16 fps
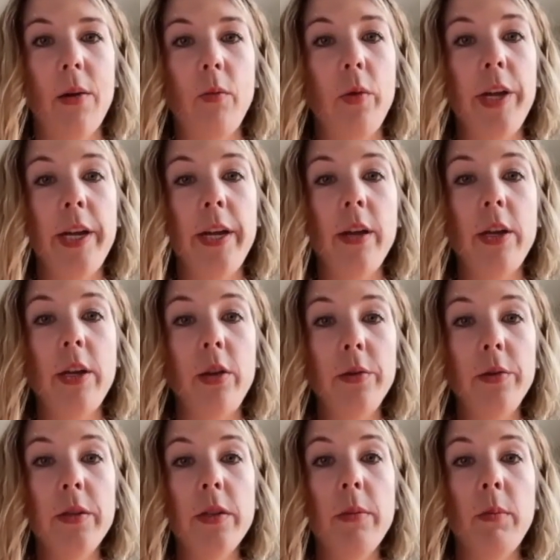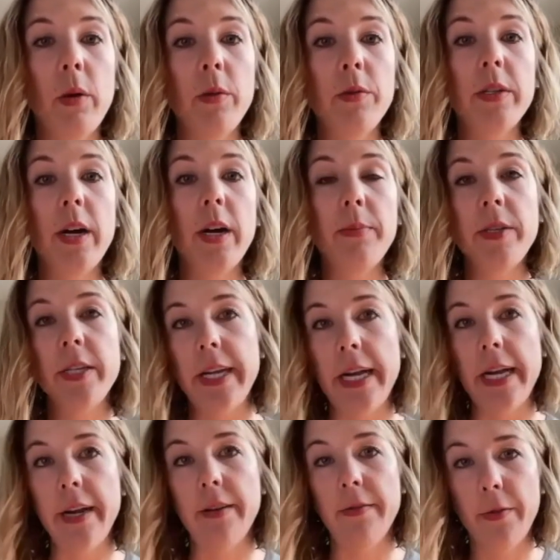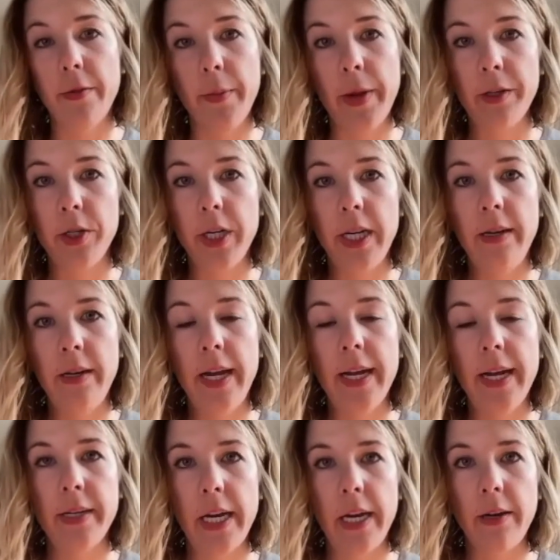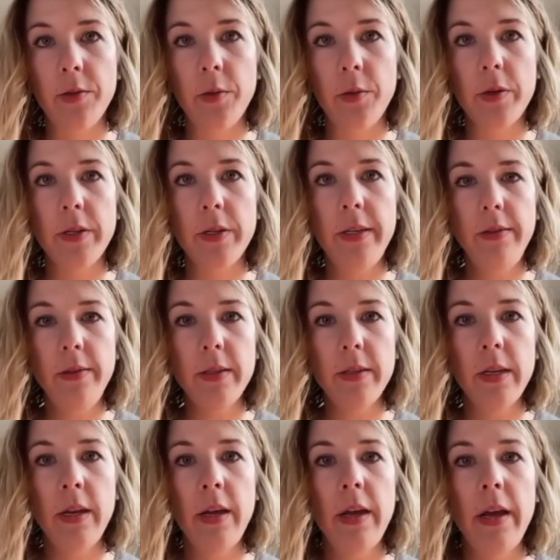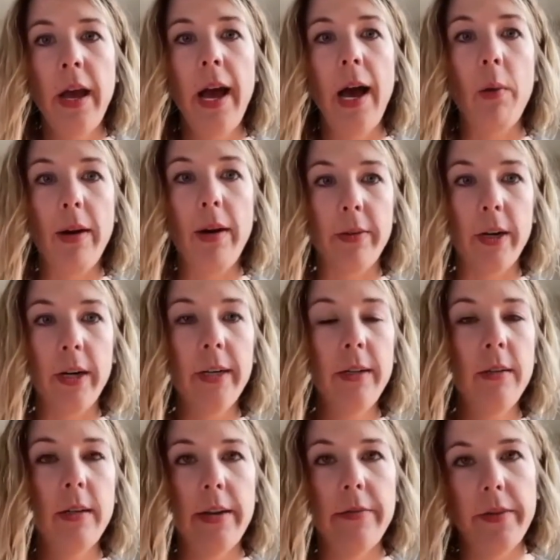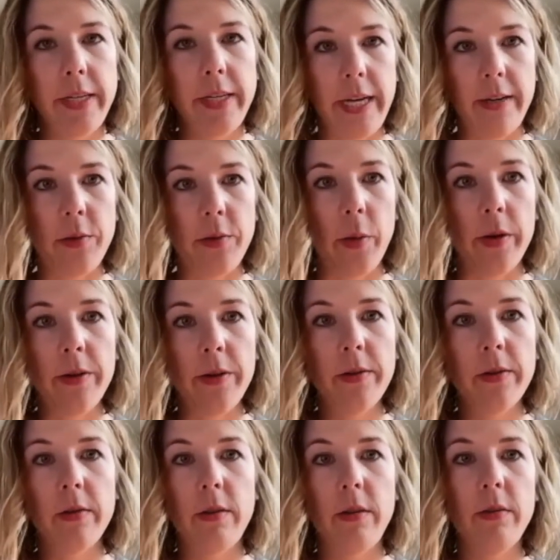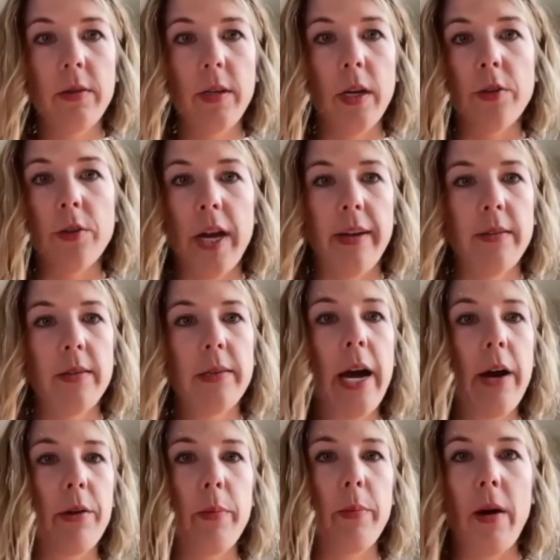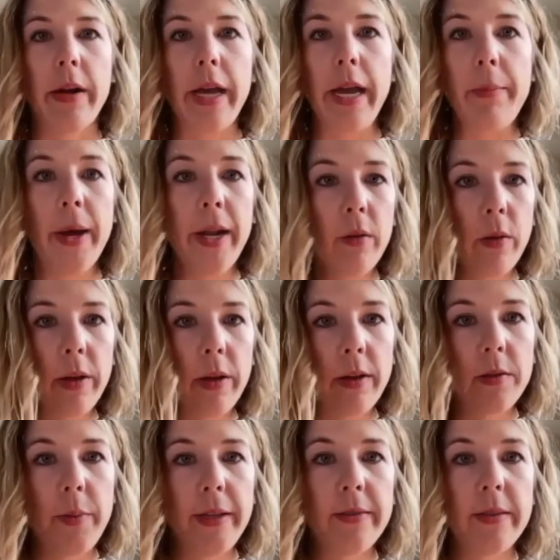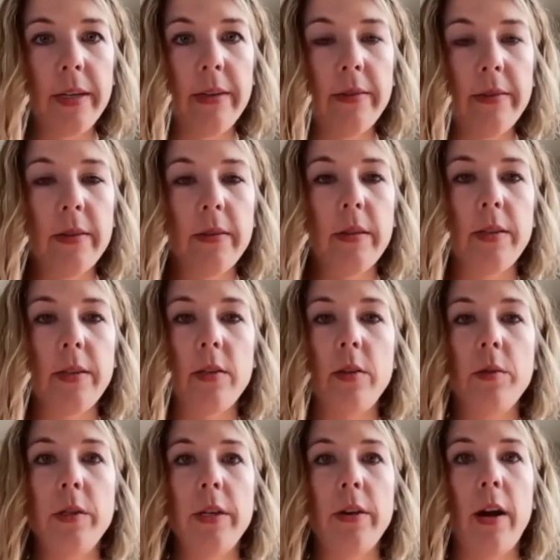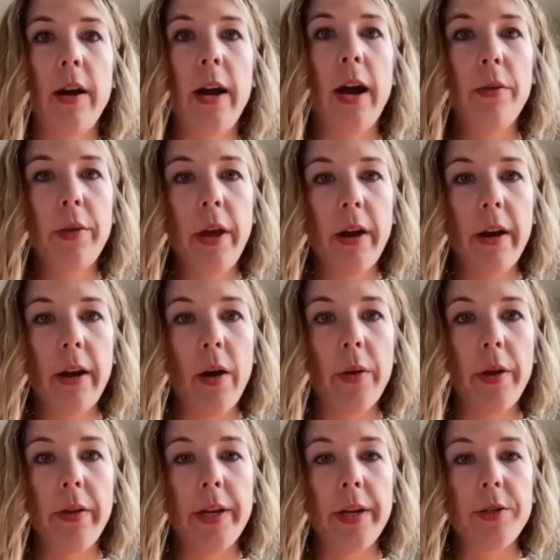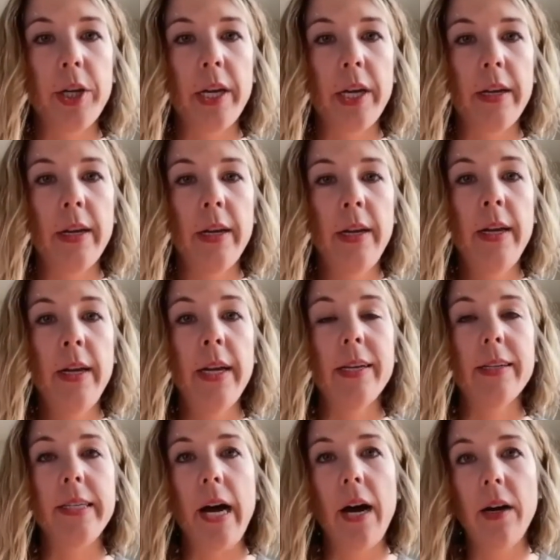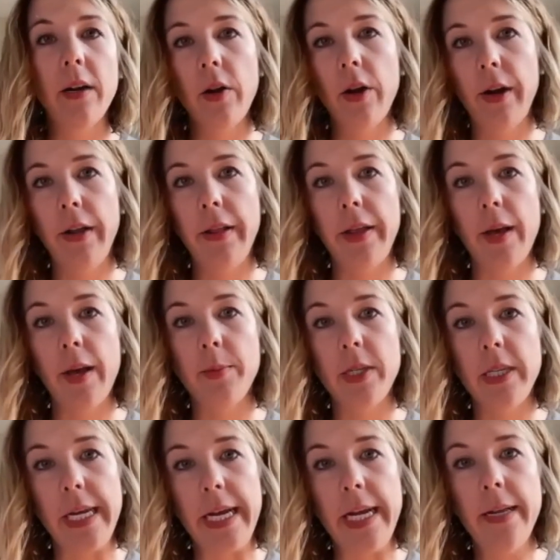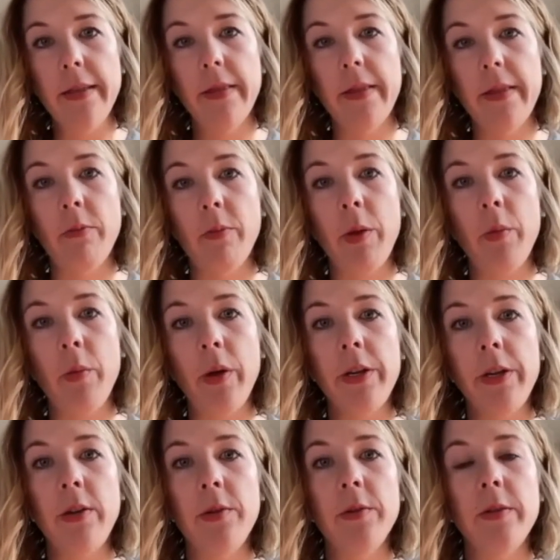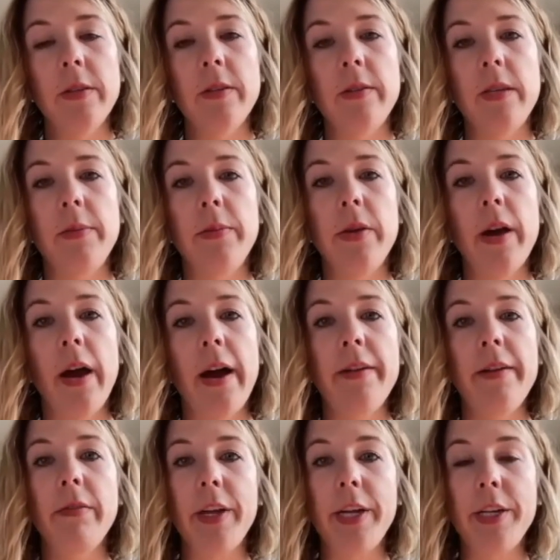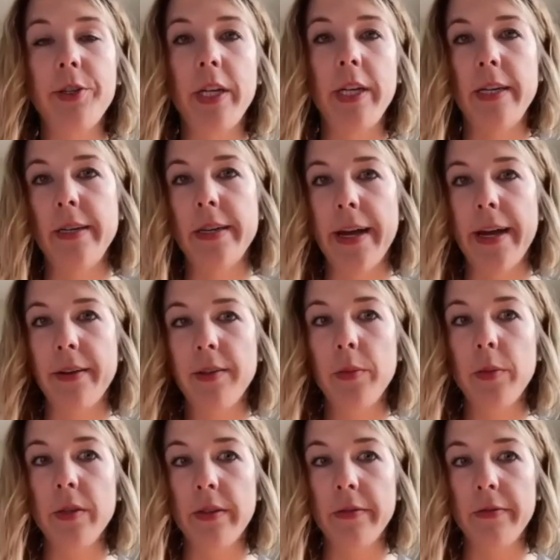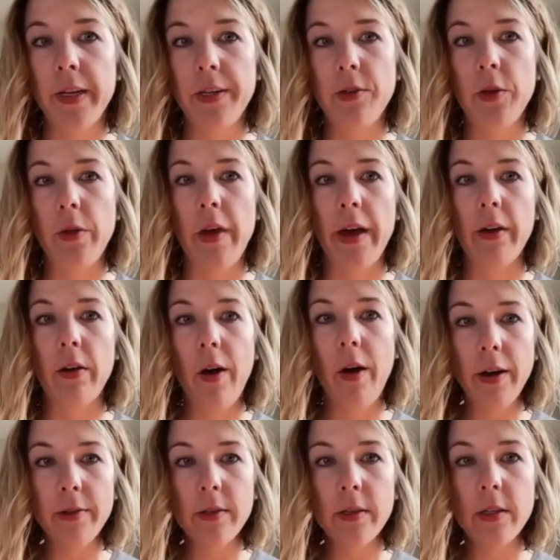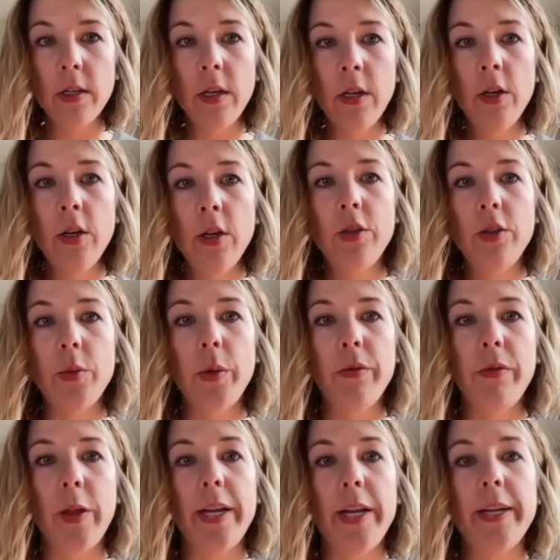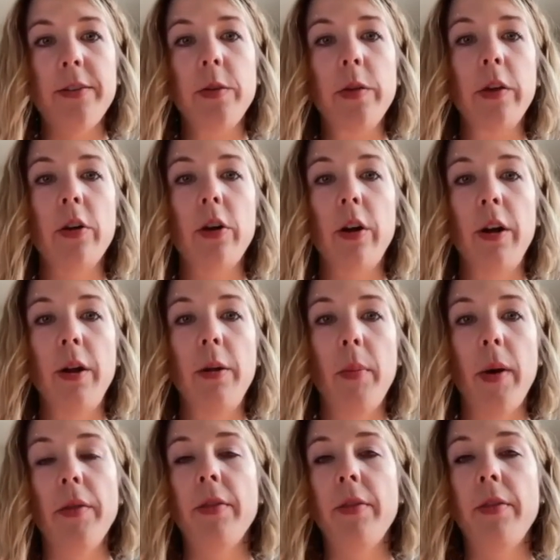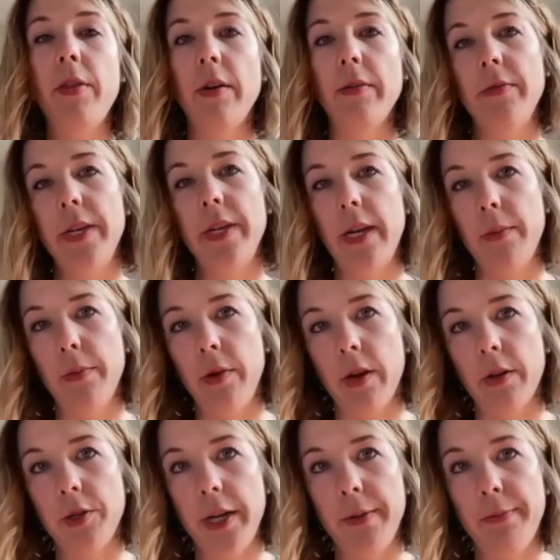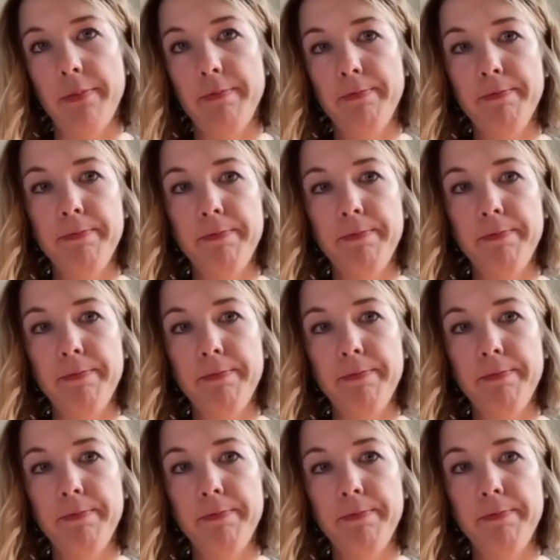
We use the most up-to-date information and data sources. However, if a data source, such as out-of-pocket medical expenses that's used in our healthcare calculation, is not currently up to date, then we will use the CPI inflation index specific to that cost to inflate it to the current month of data production.